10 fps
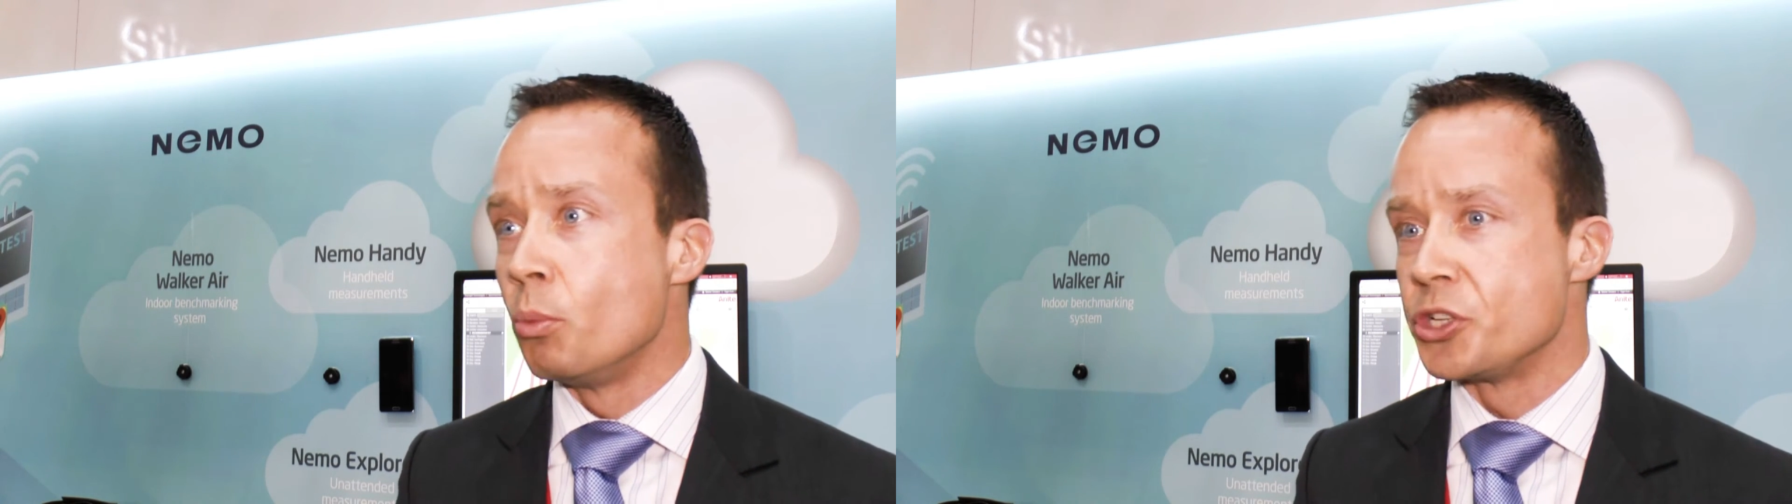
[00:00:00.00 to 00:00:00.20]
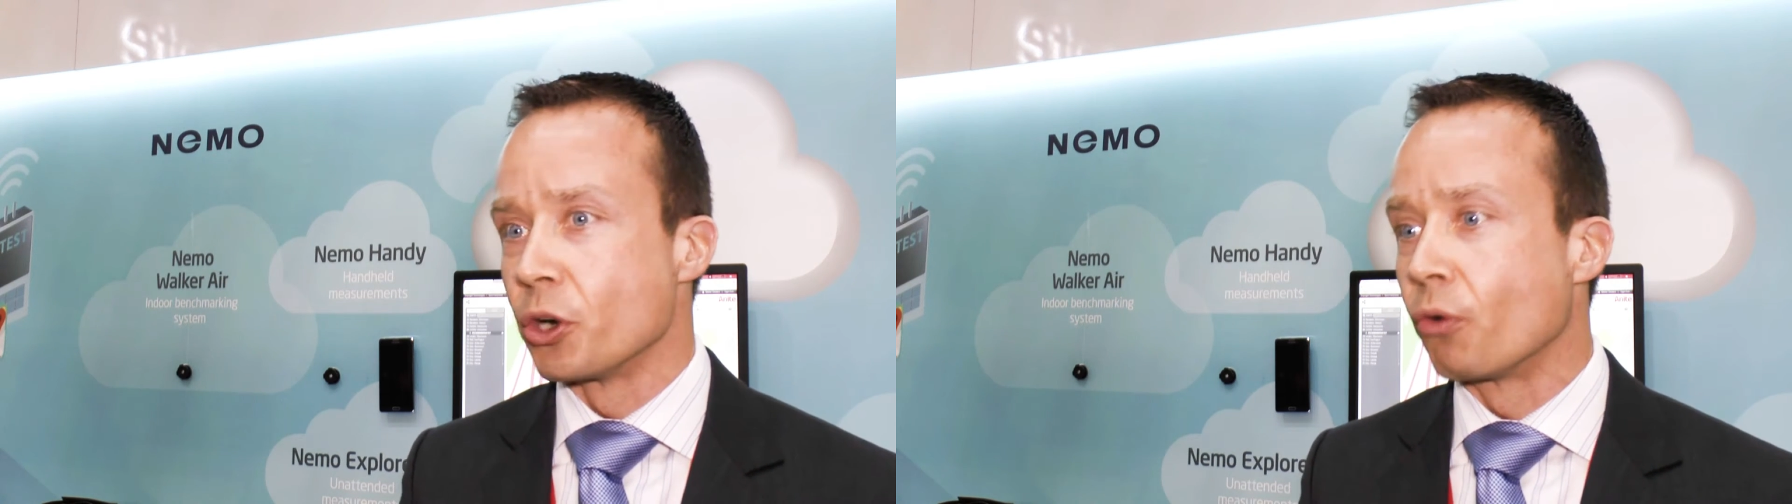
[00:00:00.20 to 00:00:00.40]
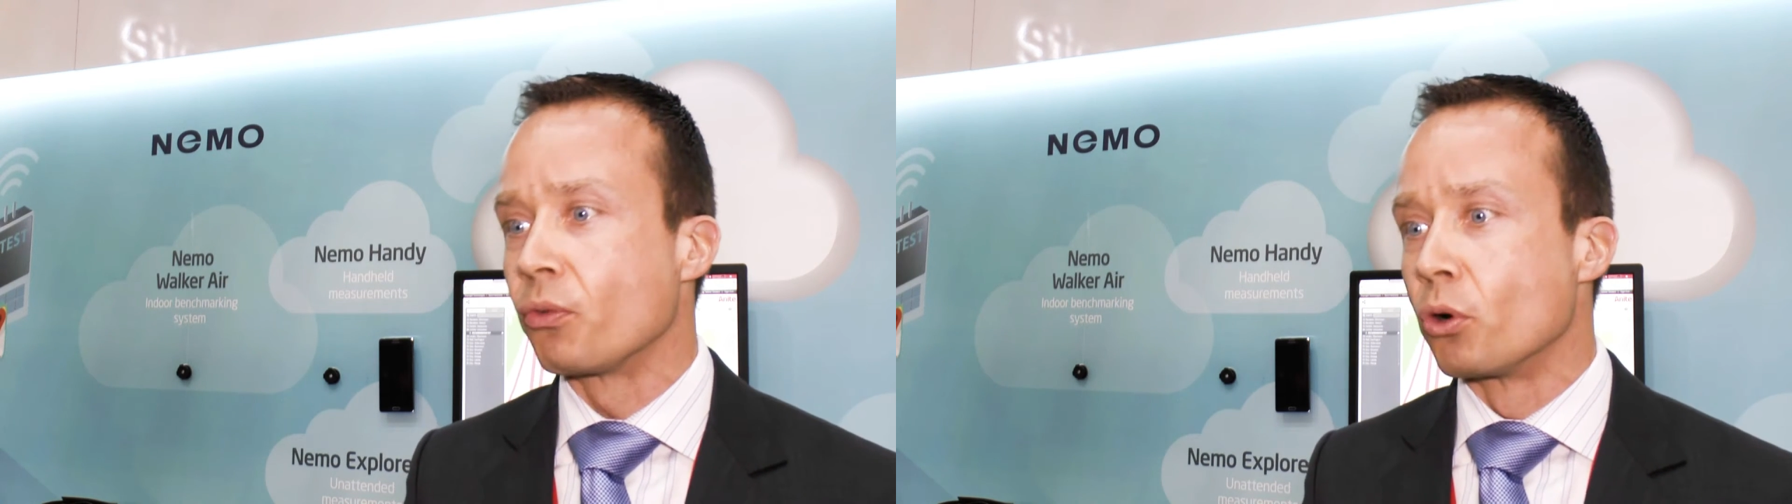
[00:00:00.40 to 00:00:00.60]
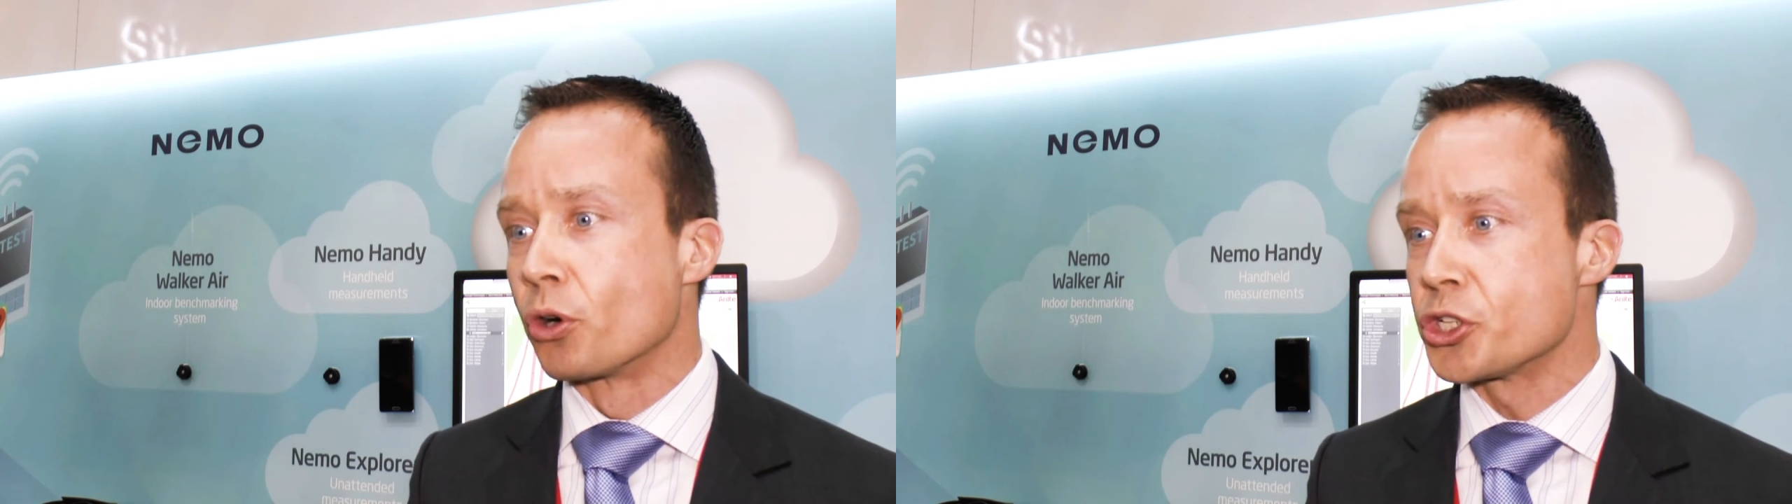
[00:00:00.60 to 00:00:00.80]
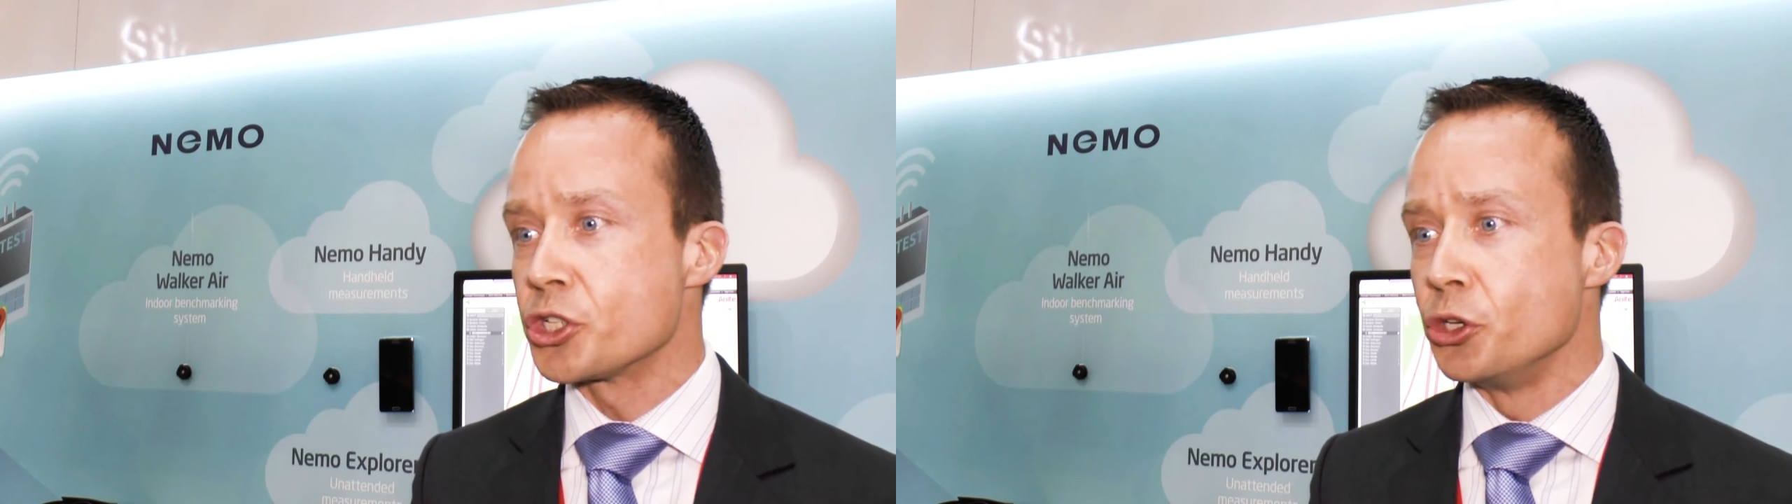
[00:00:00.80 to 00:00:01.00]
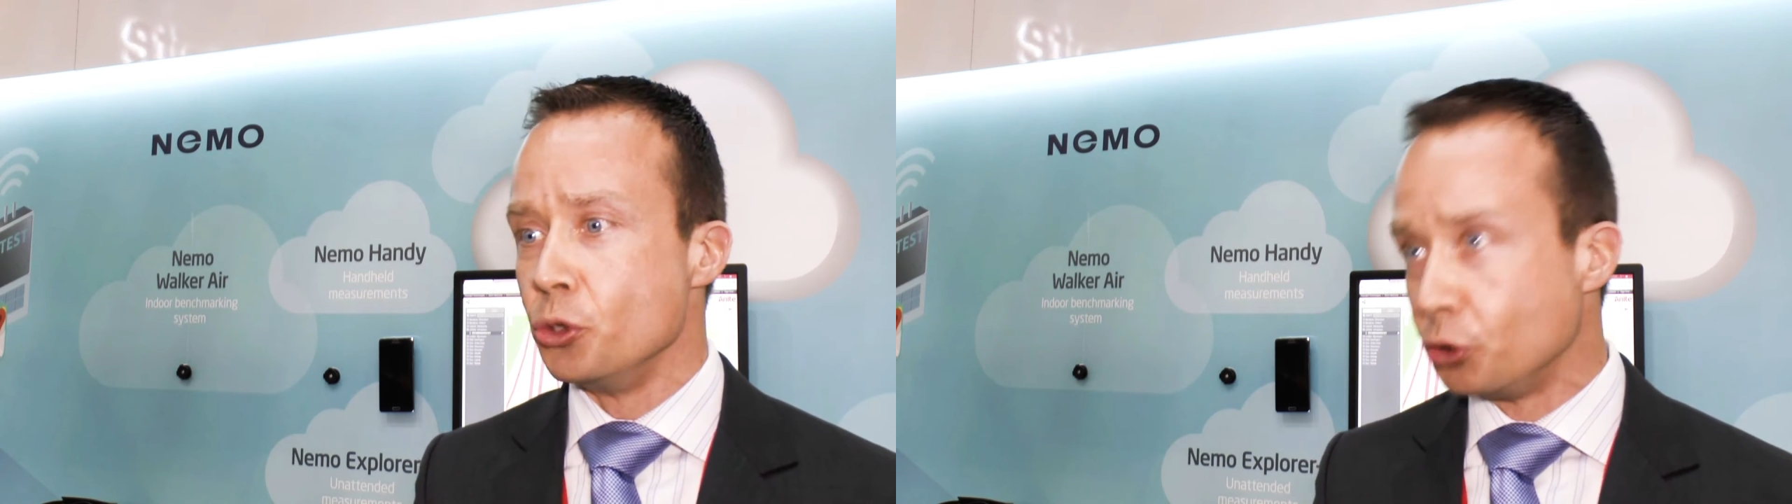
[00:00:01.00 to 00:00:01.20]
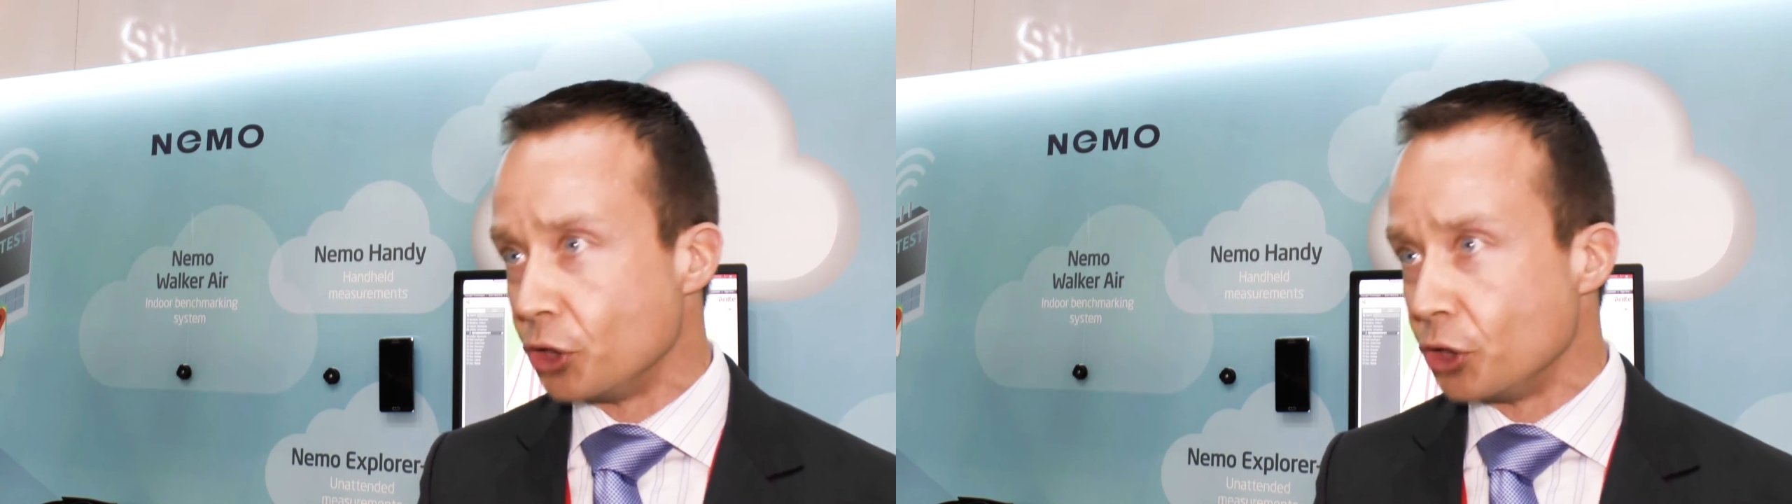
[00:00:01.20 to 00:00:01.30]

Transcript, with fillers: which are of course new